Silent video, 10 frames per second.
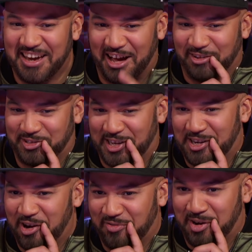I'll send it
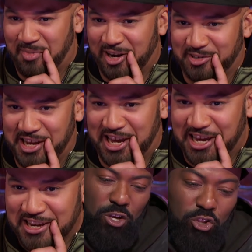over in a Model
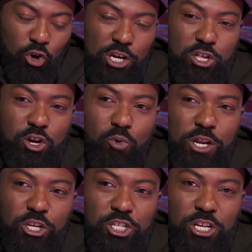T. No, easier way
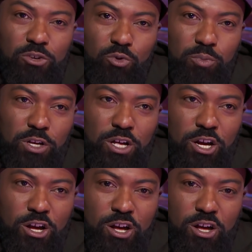to cheat would be
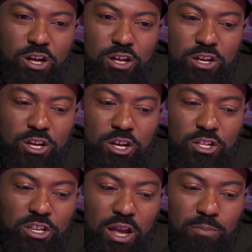uh,
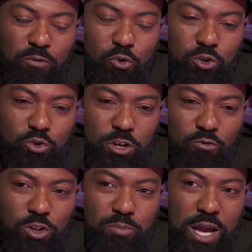the night before, do something
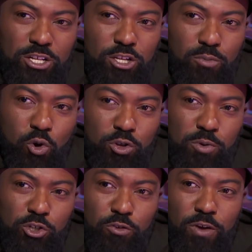really bad to the opposing
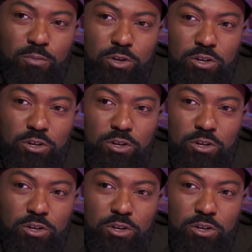pitcher's family.